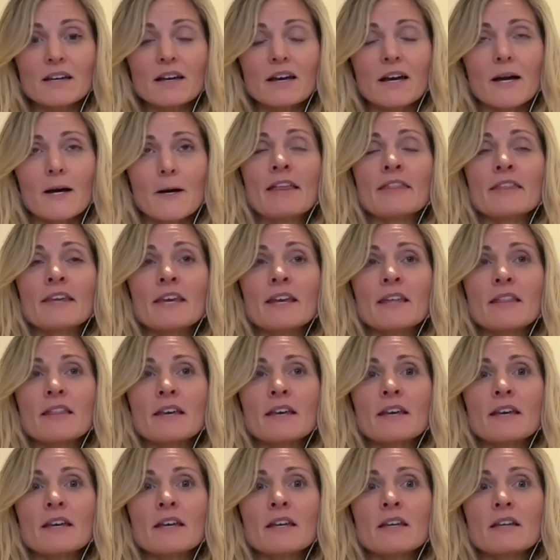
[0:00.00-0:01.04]
I think
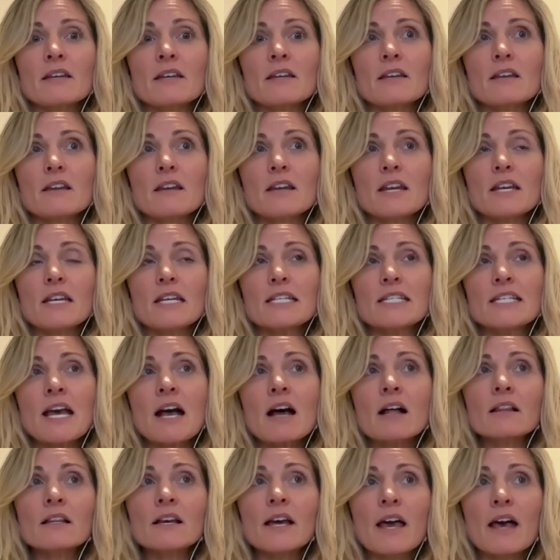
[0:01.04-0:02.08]
that
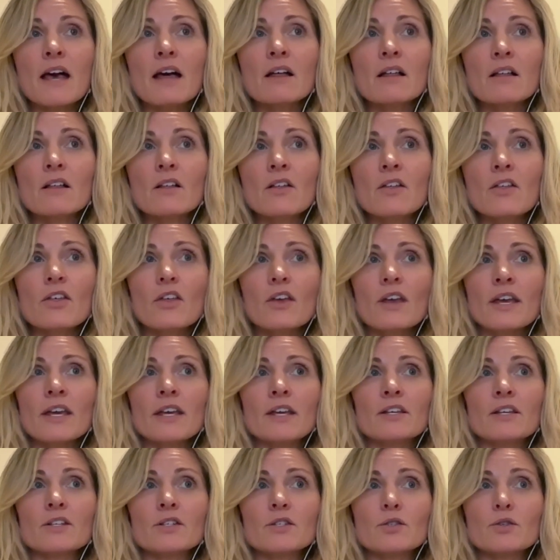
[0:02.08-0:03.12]
telehealth
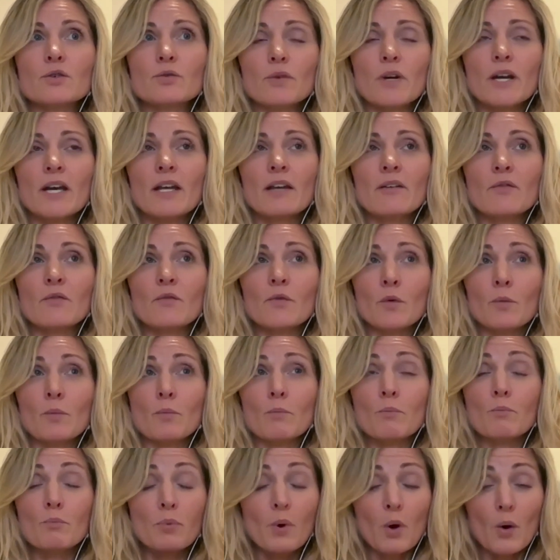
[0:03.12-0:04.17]
is great for
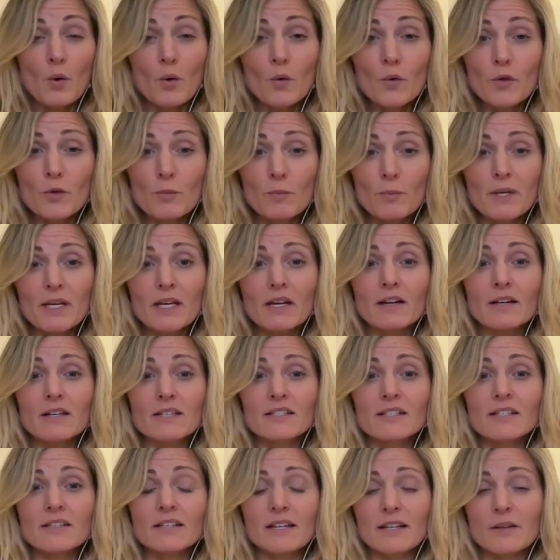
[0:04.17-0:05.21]
both because
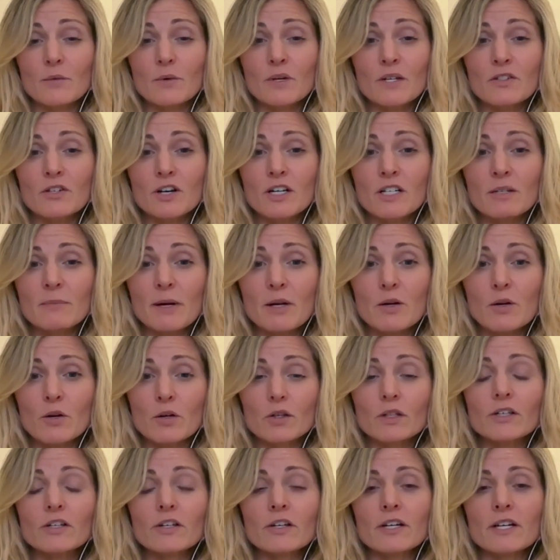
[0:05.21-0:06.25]
it, like we talked about
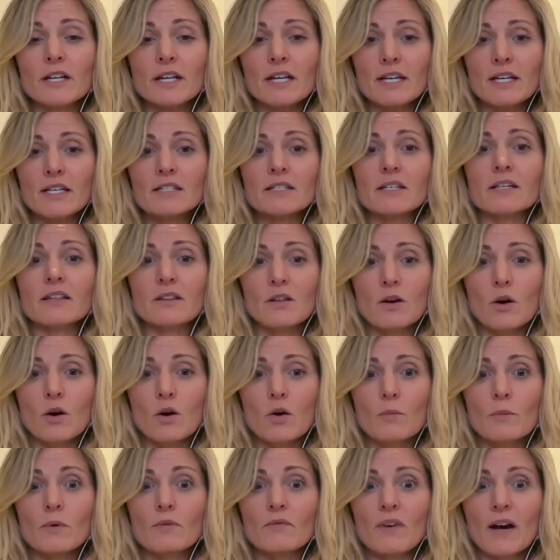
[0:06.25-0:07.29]
earlier, it is in the
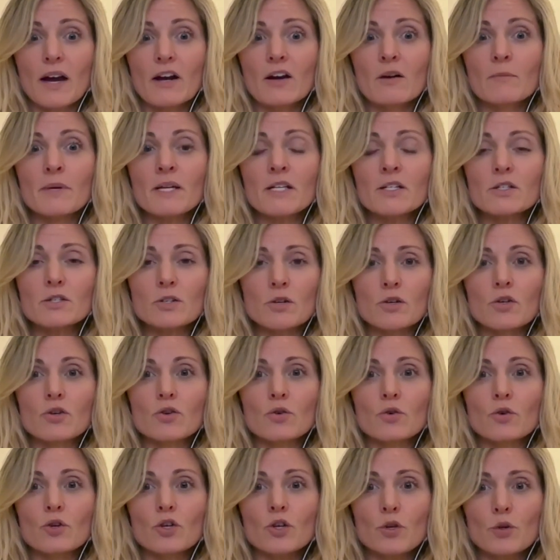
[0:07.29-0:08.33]
home environment. So
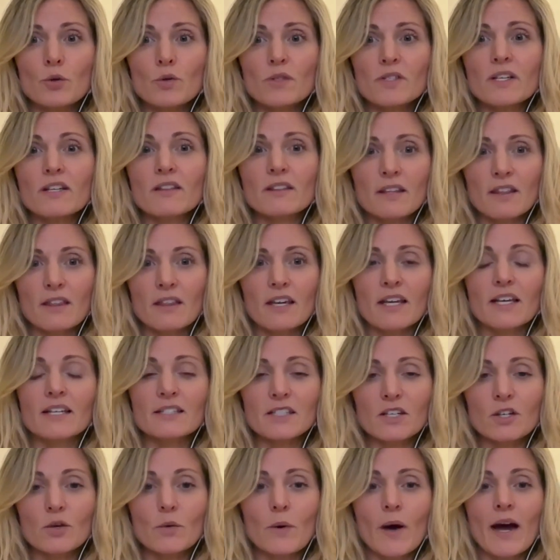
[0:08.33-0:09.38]
you're using the things
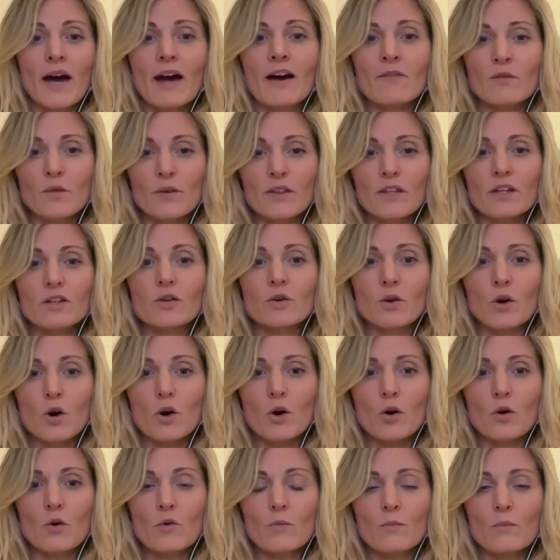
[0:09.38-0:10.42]
that you have within your
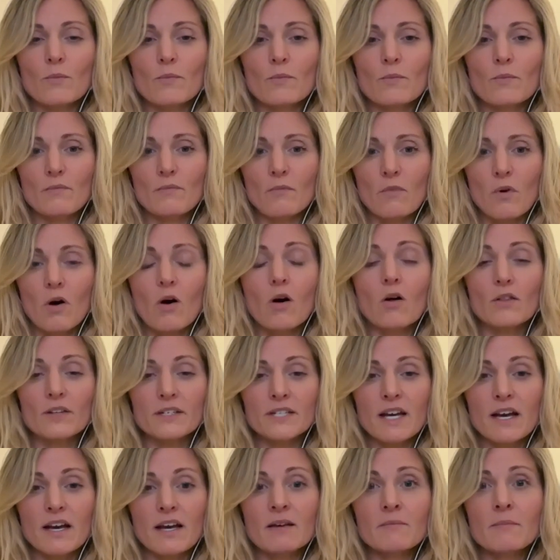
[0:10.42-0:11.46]
home all the
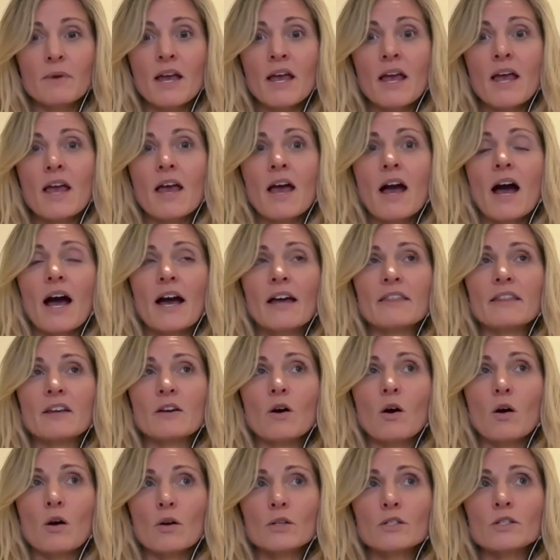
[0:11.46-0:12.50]
time. I think
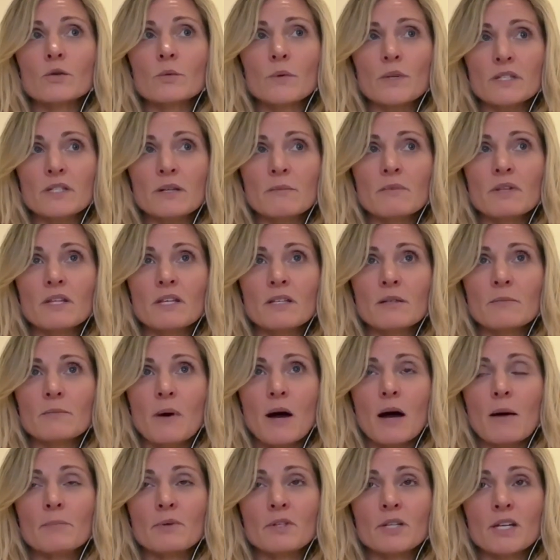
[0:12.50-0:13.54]
also with some of these
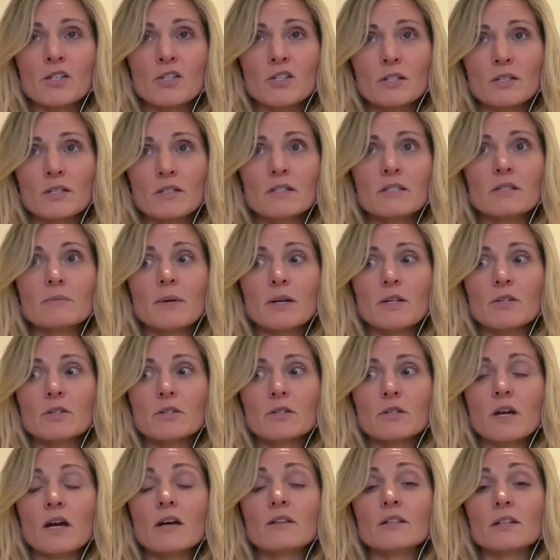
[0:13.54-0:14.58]
populations,
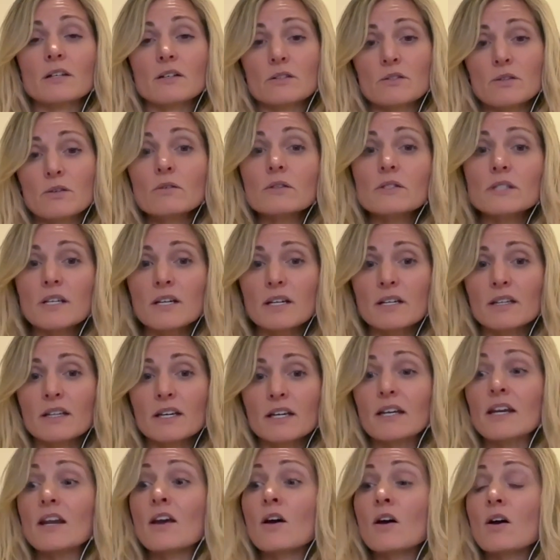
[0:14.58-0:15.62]
especially on the adult side,
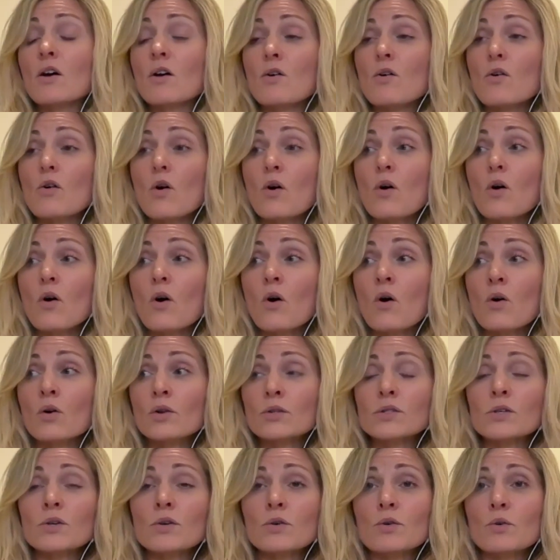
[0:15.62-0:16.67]
that
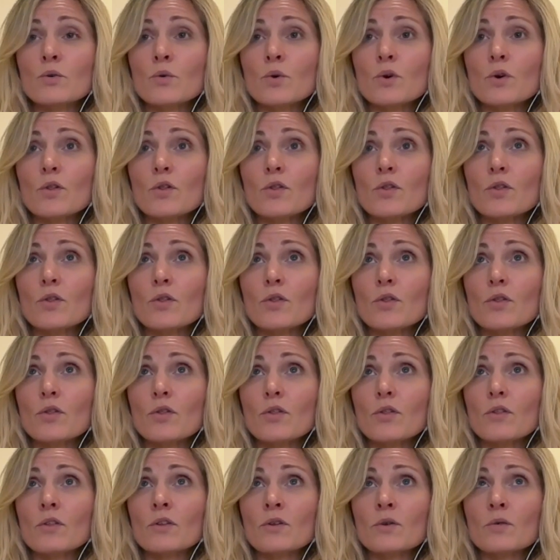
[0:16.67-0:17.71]
also,
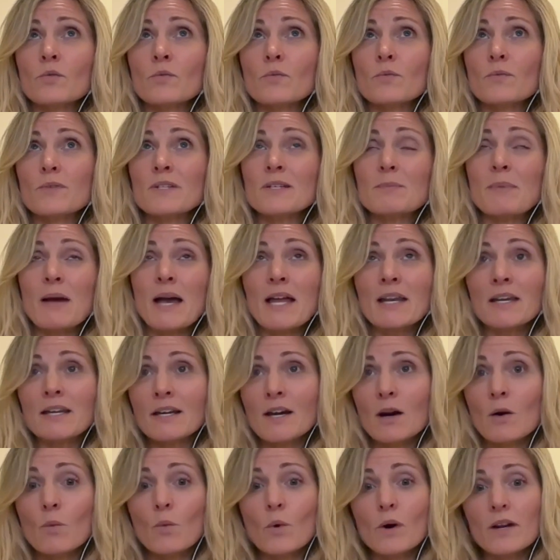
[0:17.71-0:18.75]
depending
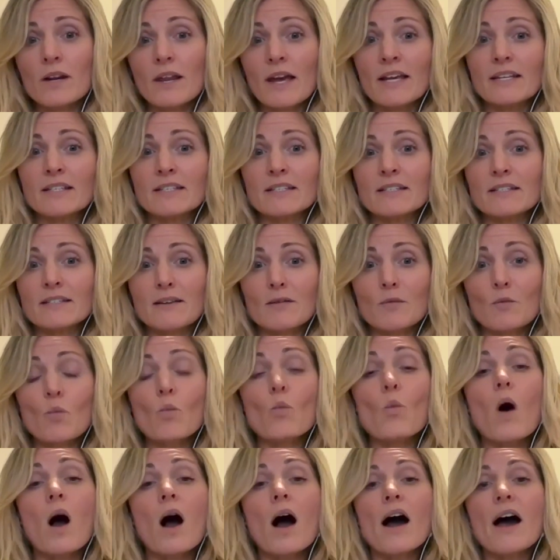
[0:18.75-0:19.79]
on
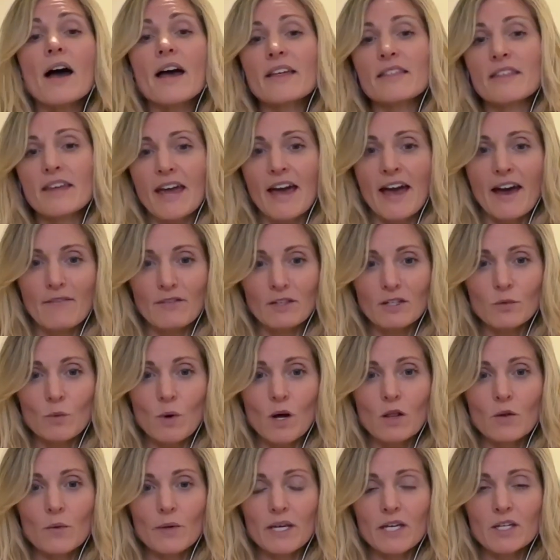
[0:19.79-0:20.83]
why they have a
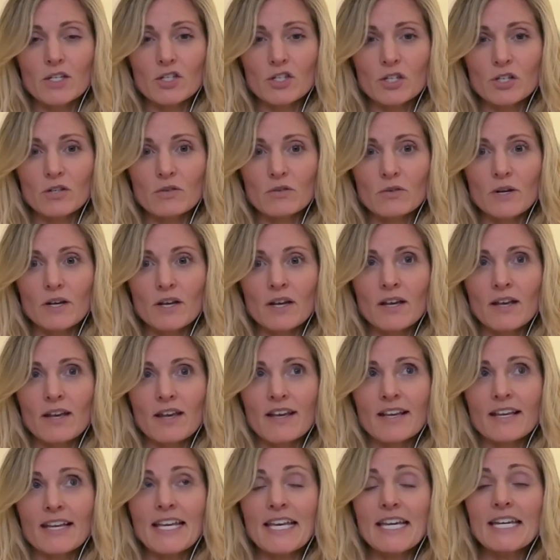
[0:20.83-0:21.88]
swallowing issue,
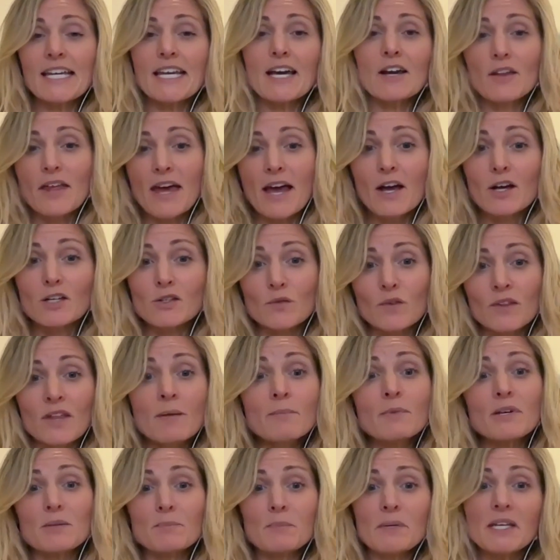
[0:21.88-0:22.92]
getting out of the house for
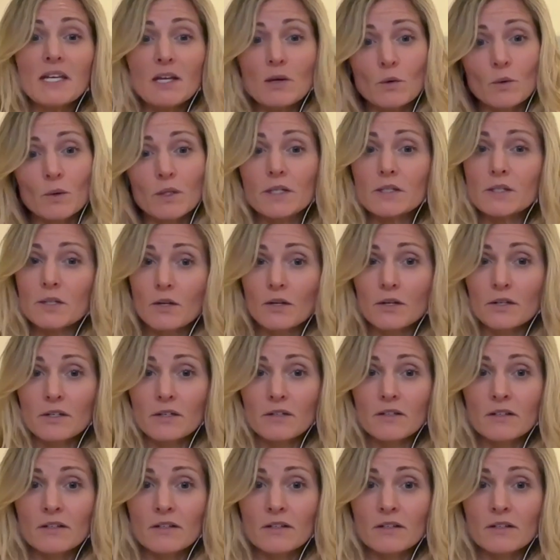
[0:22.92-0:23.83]
them can be equally as hard.